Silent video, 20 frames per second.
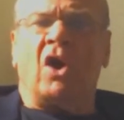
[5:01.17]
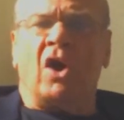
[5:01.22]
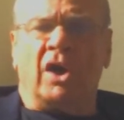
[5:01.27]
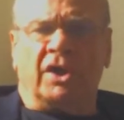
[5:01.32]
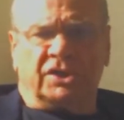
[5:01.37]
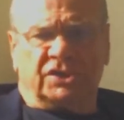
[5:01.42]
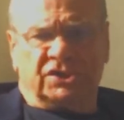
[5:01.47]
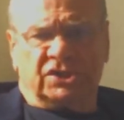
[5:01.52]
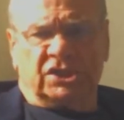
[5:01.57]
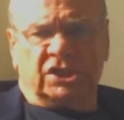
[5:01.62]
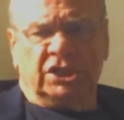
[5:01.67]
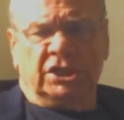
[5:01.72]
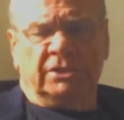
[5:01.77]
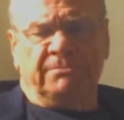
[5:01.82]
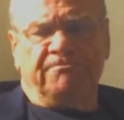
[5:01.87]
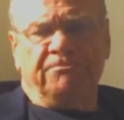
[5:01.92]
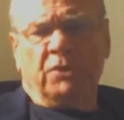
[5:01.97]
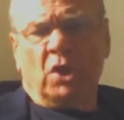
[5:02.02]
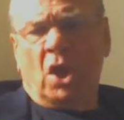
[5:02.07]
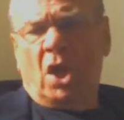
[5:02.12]

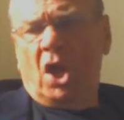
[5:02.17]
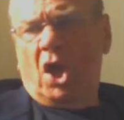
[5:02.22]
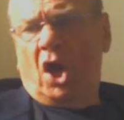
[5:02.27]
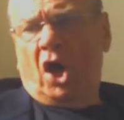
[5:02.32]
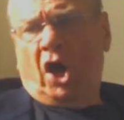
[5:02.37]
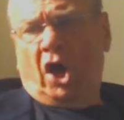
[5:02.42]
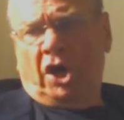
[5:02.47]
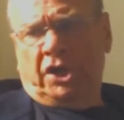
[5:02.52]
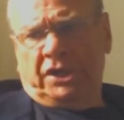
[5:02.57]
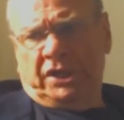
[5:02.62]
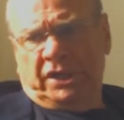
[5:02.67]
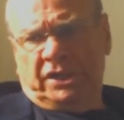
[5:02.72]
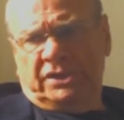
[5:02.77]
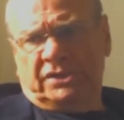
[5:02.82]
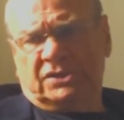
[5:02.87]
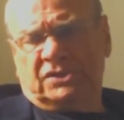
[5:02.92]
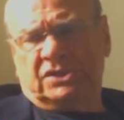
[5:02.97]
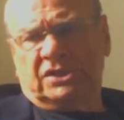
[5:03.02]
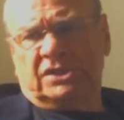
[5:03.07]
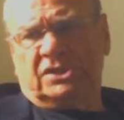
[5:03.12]
Augustine
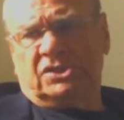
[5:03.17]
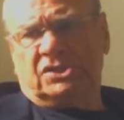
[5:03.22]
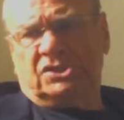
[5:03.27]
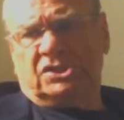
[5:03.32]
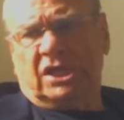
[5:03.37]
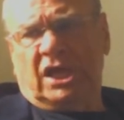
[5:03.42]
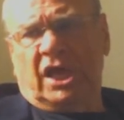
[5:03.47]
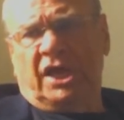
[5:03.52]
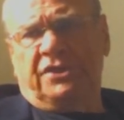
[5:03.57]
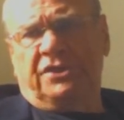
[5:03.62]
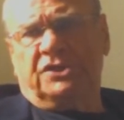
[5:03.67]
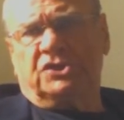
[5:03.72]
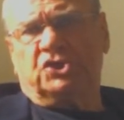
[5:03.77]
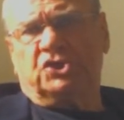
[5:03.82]
audience. It's the